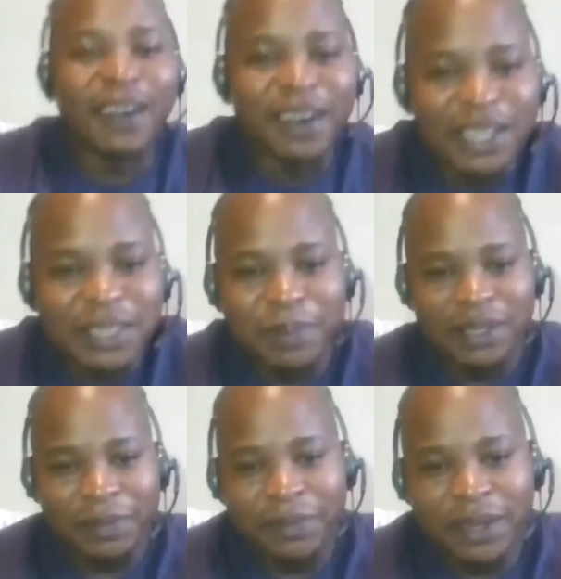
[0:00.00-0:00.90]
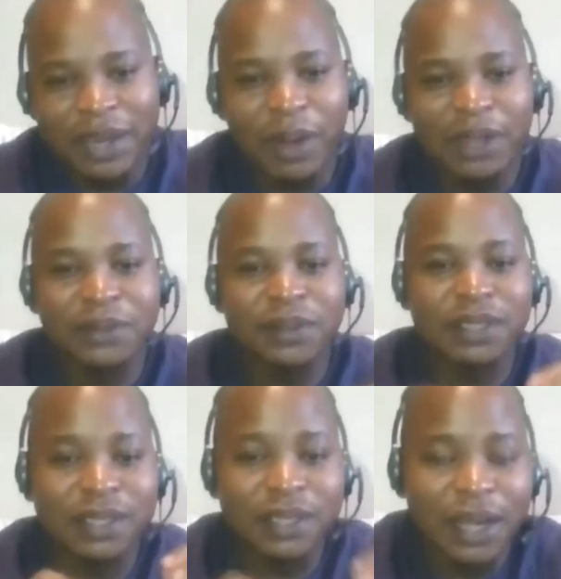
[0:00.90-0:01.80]
okay, specifically, I want to
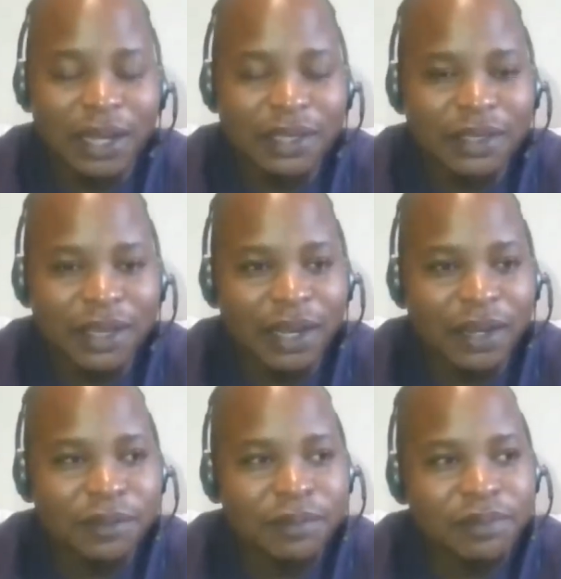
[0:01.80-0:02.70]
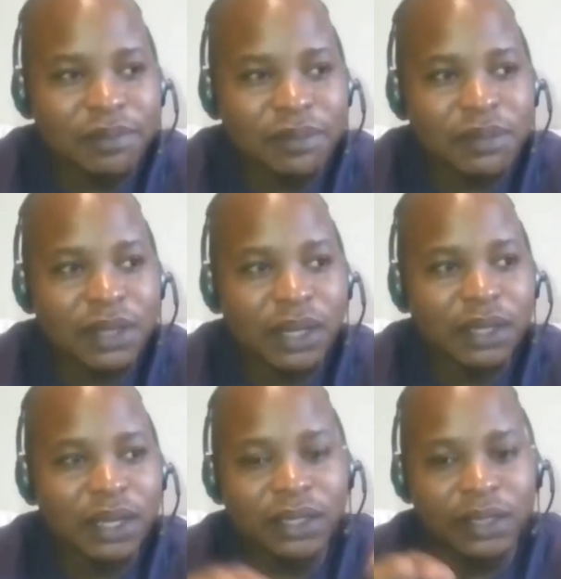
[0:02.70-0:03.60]
discuss
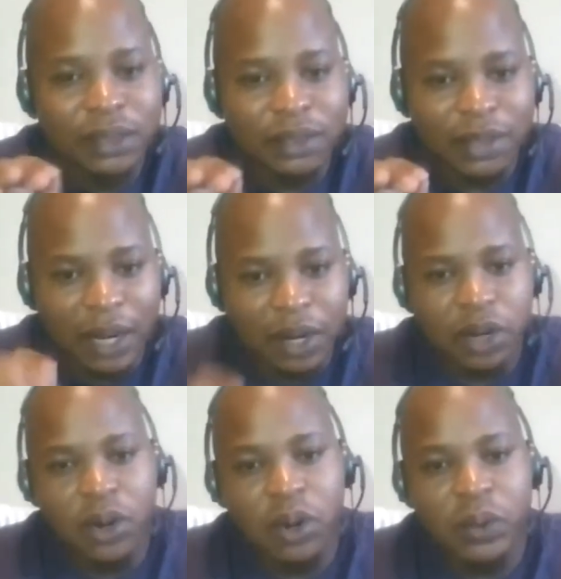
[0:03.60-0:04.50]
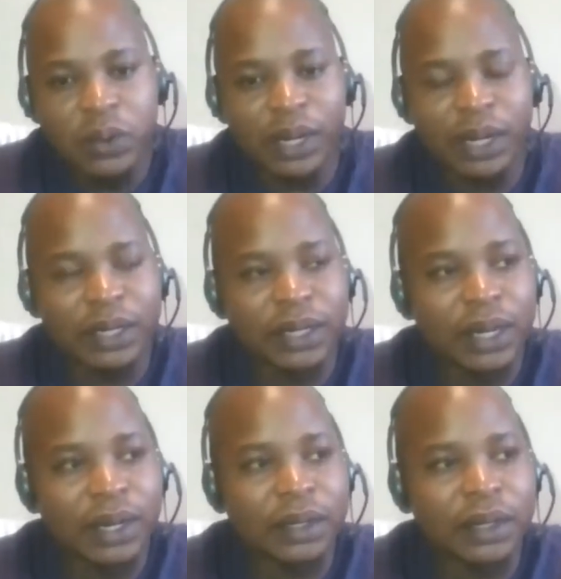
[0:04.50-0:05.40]
getting that role and
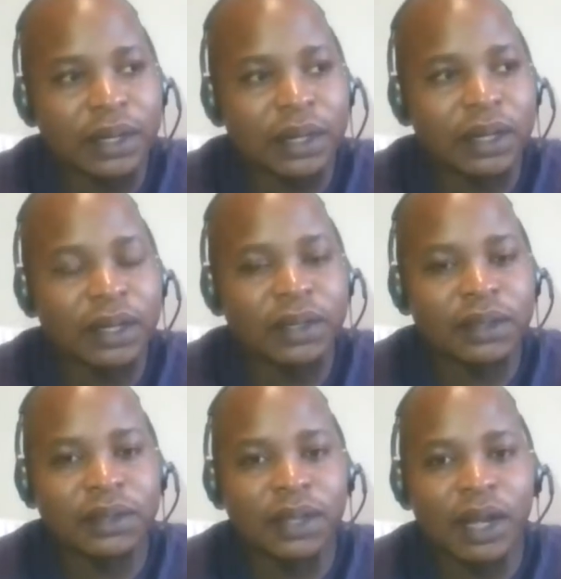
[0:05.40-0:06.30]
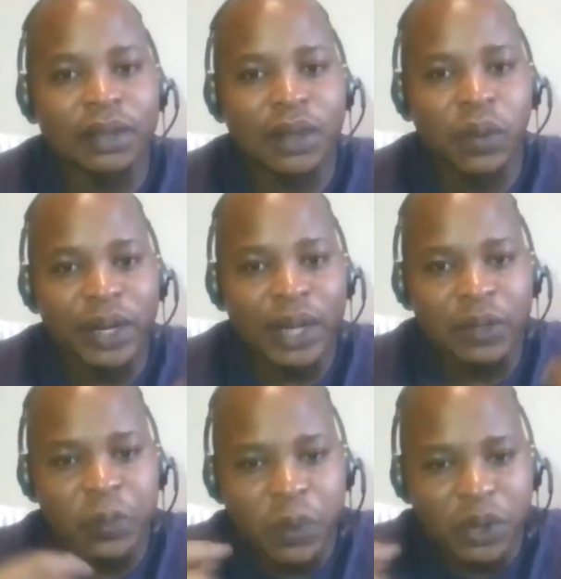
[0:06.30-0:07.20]
the way that
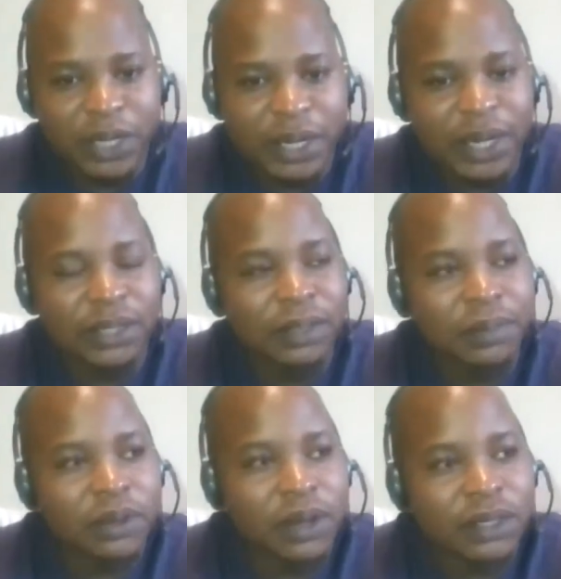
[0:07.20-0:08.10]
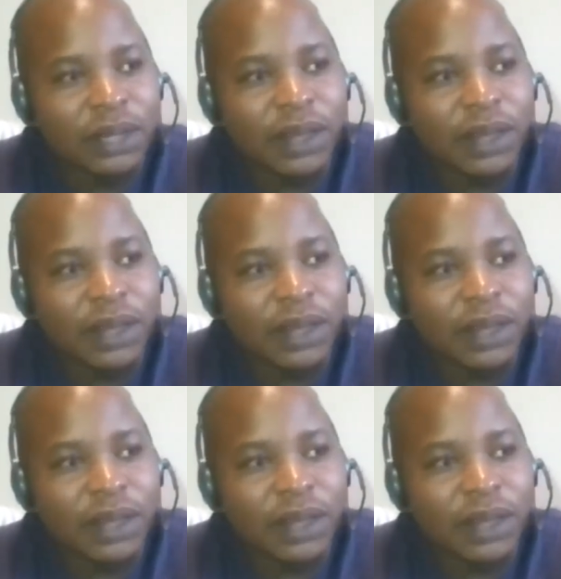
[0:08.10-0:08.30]
you portrayed it, because